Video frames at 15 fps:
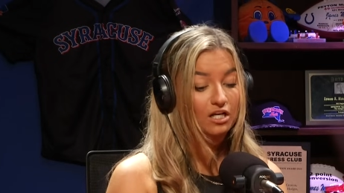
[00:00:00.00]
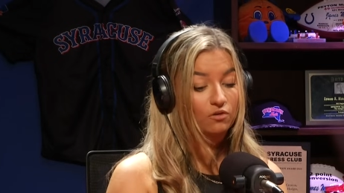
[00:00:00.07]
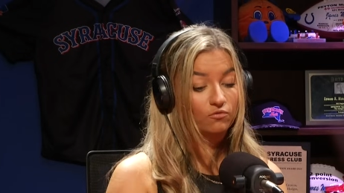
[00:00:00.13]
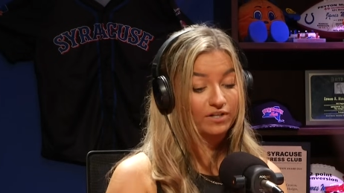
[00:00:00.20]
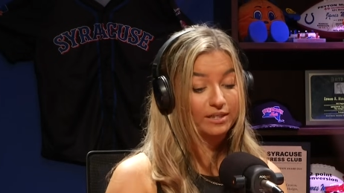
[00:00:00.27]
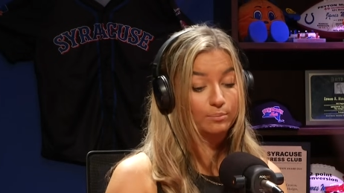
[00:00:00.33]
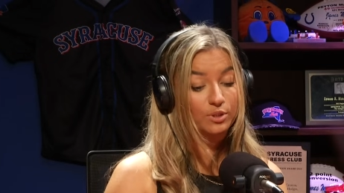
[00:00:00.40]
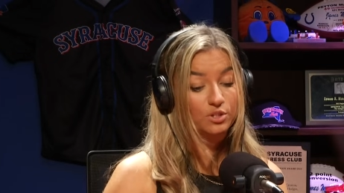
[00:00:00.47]

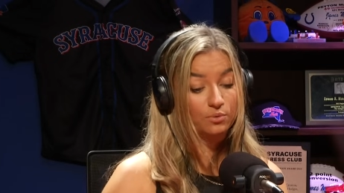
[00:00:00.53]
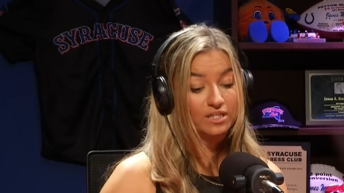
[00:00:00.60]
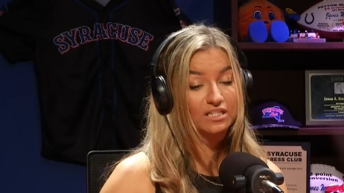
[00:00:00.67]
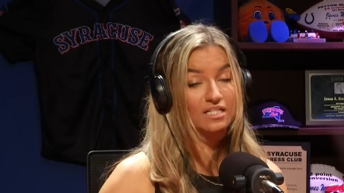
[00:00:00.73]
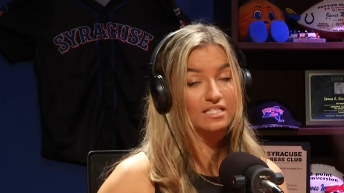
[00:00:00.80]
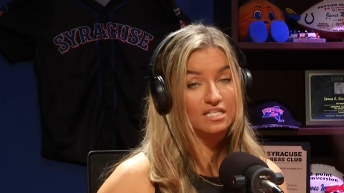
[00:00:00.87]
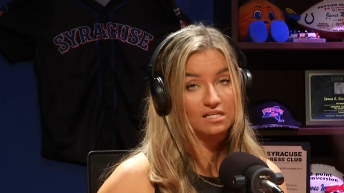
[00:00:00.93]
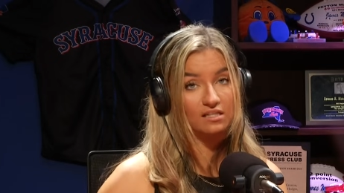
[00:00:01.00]
Read between
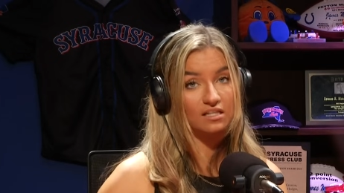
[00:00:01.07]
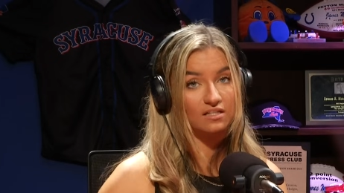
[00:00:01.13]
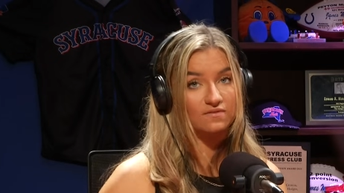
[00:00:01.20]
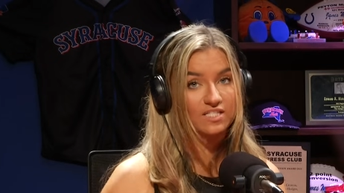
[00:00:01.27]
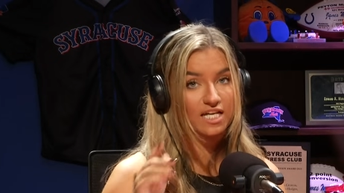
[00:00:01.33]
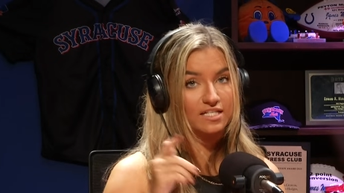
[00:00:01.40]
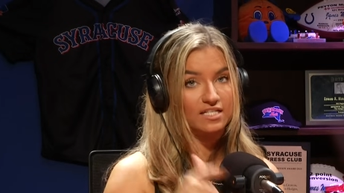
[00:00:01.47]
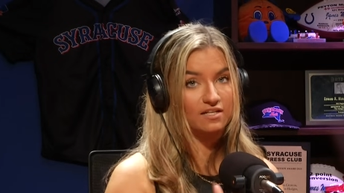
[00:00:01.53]
the tea leaves.
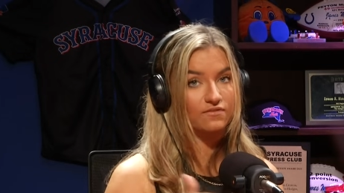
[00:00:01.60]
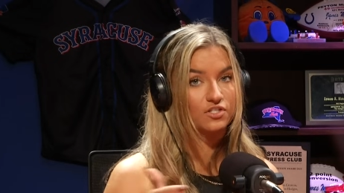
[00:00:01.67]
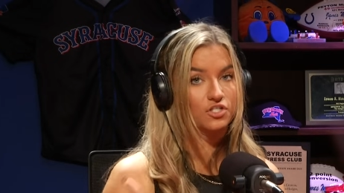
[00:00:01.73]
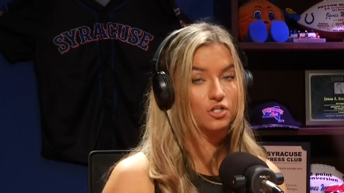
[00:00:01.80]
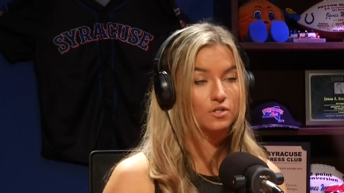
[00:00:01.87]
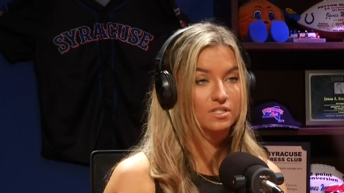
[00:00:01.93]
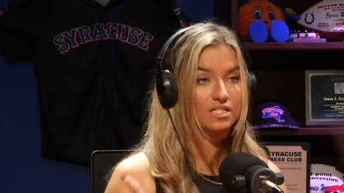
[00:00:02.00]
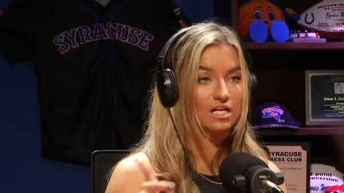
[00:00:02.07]
Yeah, David
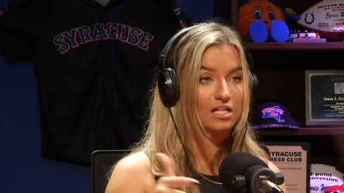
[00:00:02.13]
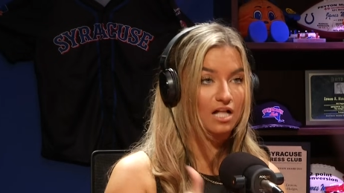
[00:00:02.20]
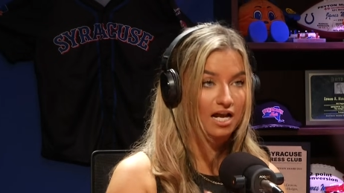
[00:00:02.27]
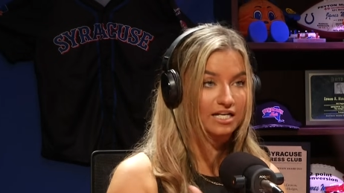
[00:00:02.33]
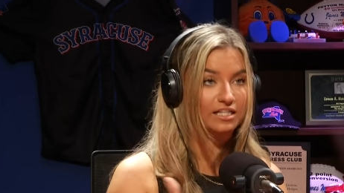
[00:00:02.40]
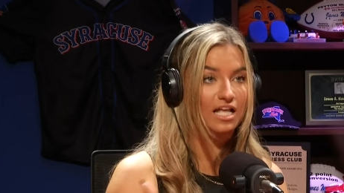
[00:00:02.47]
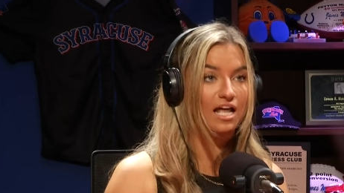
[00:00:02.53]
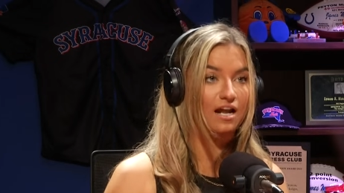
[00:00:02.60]
Stearns
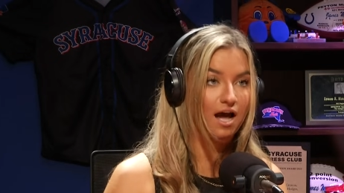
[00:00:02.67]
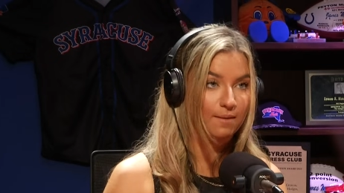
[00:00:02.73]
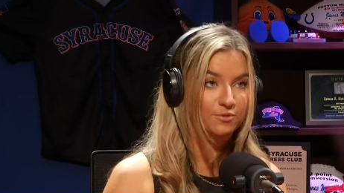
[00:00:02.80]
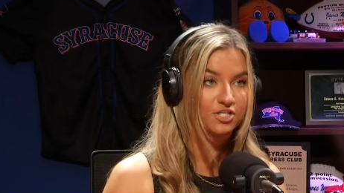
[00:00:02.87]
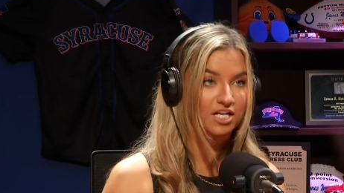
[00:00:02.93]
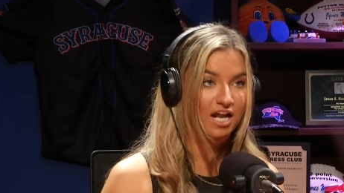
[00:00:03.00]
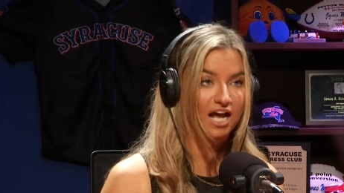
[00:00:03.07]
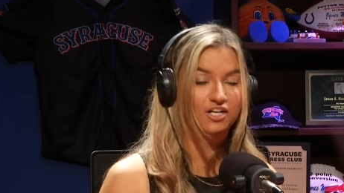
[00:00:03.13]
declining that
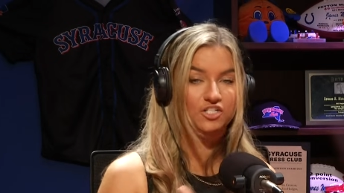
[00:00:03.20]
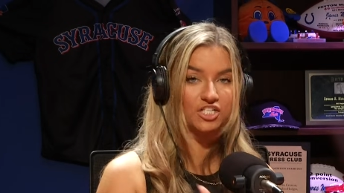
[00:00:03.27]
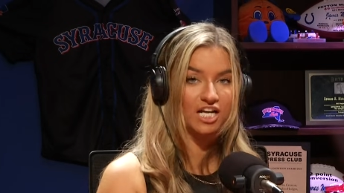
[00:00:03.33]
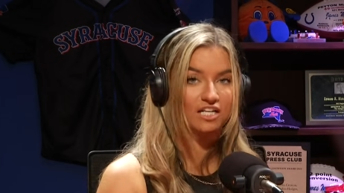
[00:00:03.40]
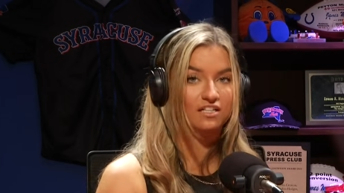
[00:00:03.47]
option actually had